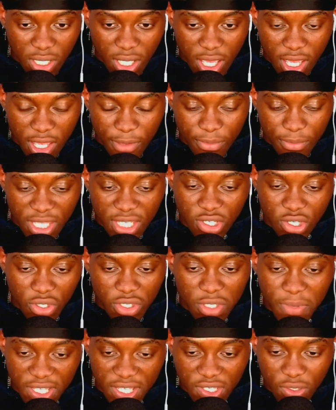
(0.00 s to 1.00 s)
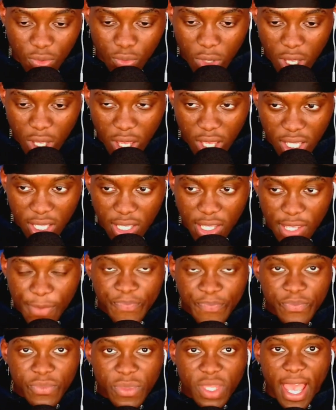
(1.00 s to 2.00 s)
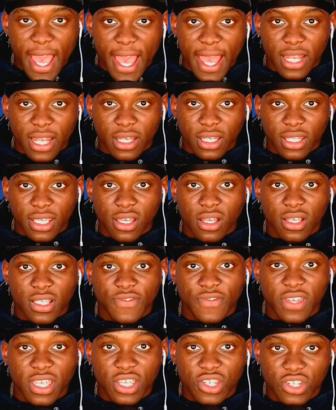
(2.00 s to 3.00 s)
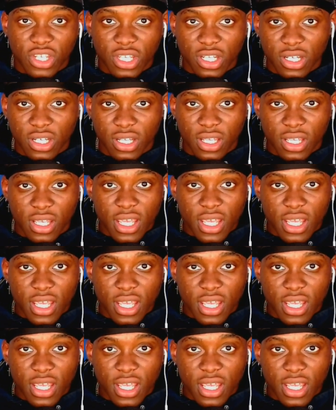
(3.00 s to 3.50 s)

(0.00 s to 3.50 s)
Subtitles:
Ichigo's place of work, and he asked for Ishin.